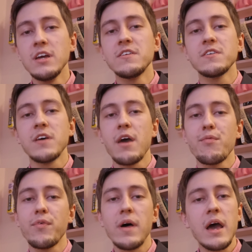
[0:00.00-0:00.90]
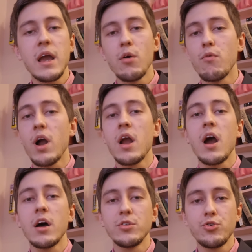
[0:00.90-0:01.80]
It's a flag of a
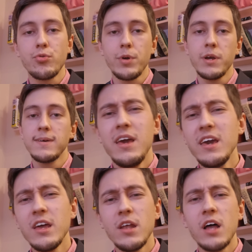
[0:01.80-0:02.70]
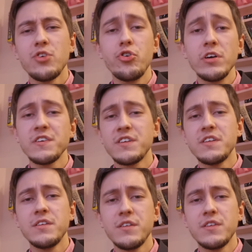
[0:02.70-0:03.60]
country. He cannot just
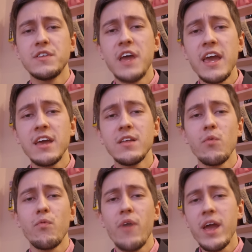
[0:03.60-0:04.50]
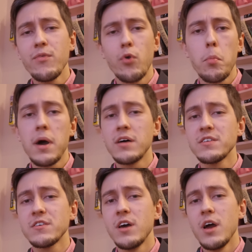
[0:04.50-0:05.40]
take it away from
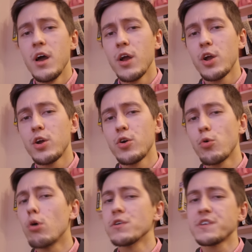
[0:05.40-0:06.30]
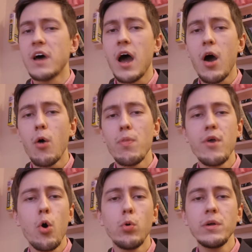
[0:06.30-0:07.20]
us, cross out
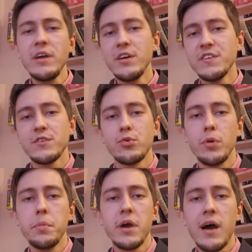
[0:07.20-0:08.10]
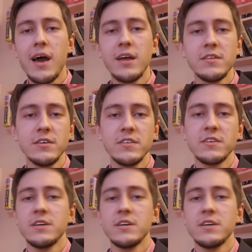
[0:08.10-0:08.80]
the whole history behind it.